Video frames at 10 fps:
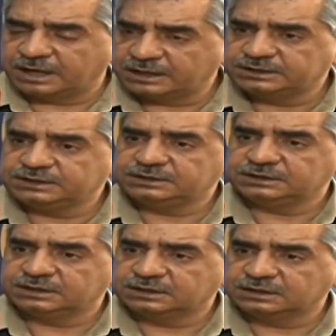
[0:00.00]
by
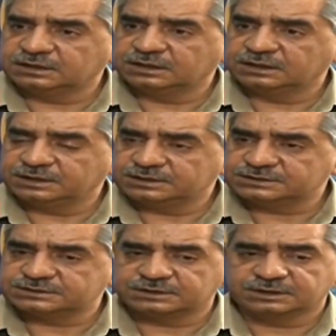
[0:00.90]
the
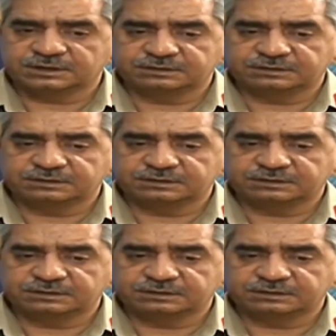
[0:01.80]
Indians